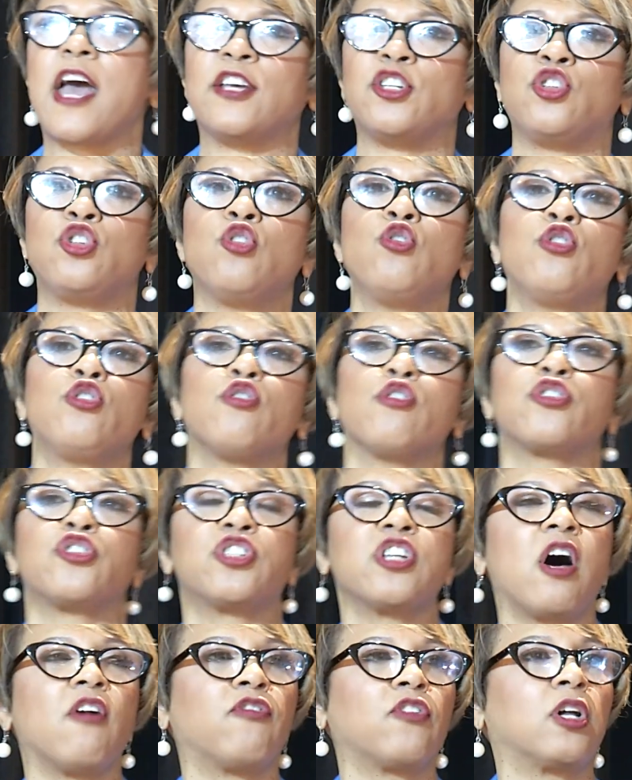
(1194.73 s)
as you
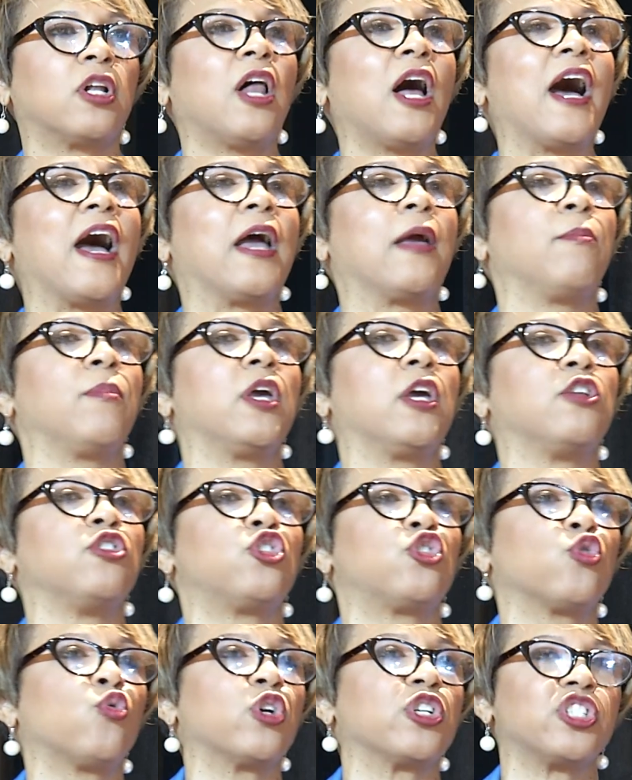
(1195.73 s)
yourself climb
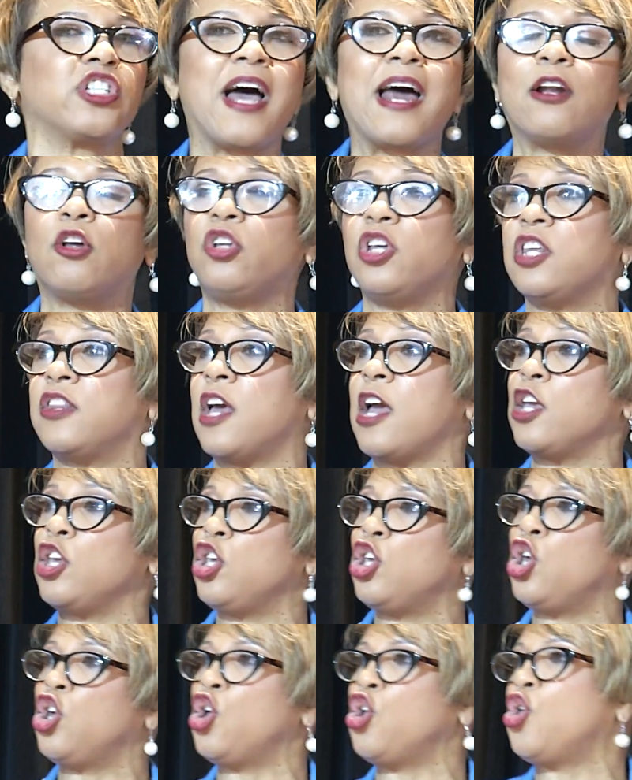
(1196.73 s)
ensures not only that
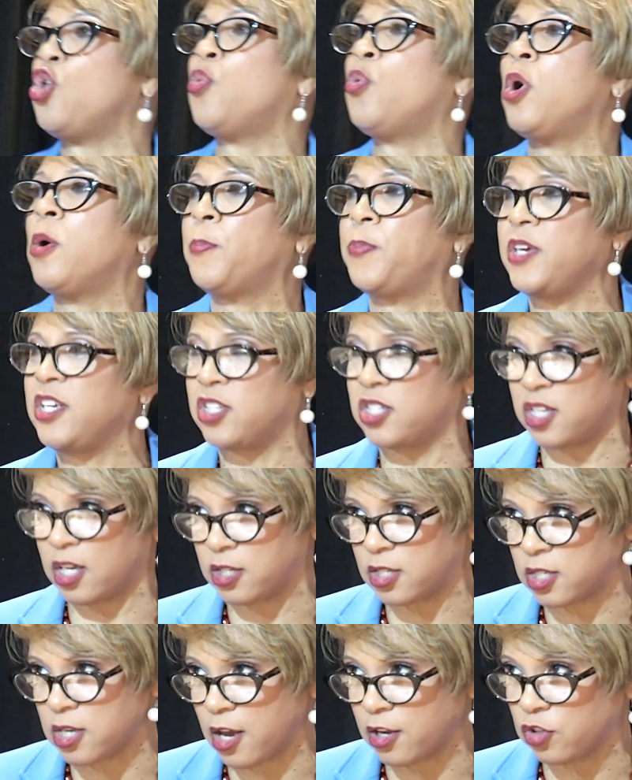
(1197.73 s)
you will be
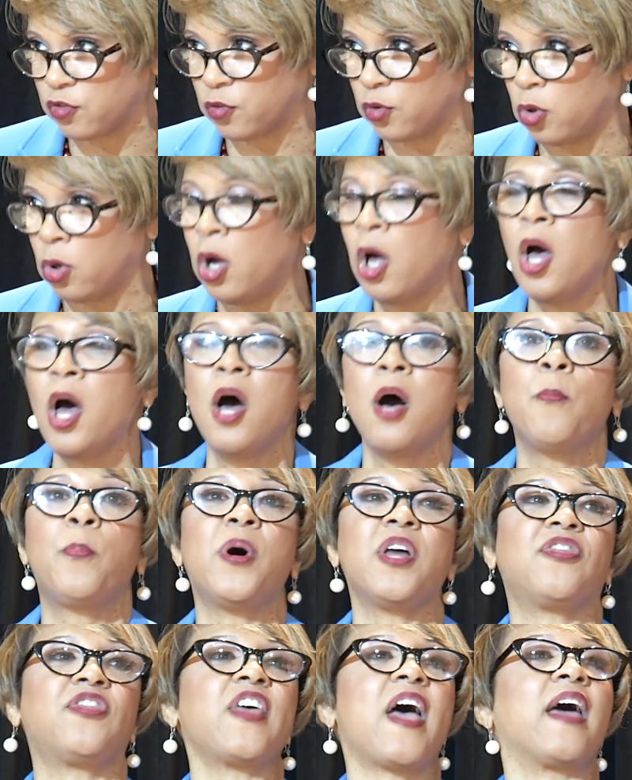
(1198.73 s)
successful,
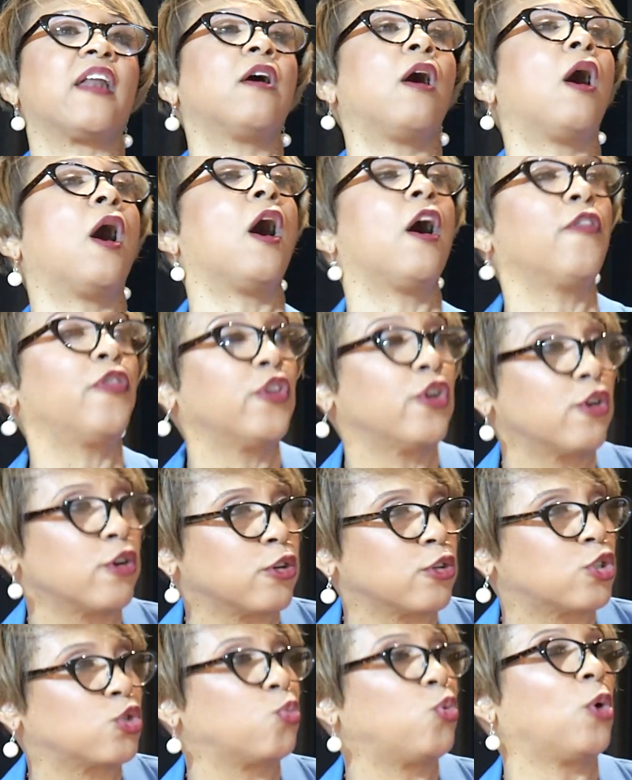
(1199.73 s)
but that
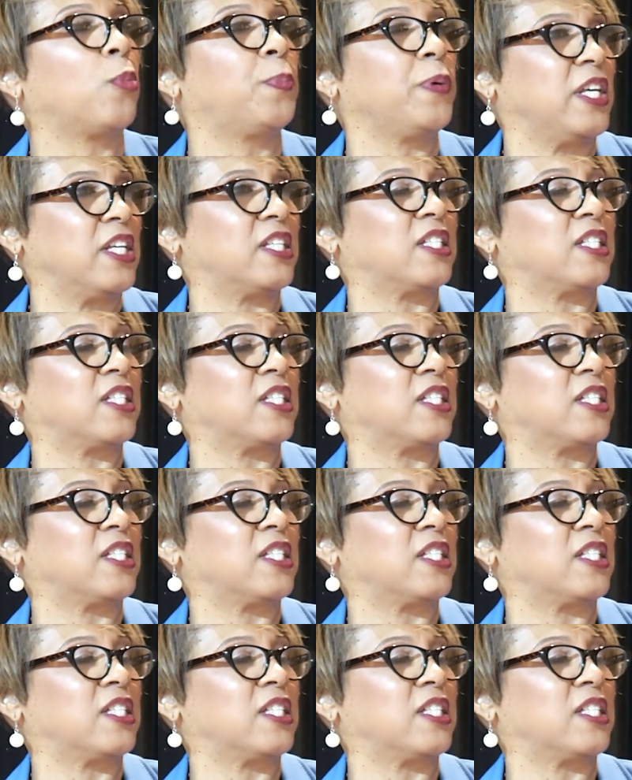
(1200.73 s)
others will be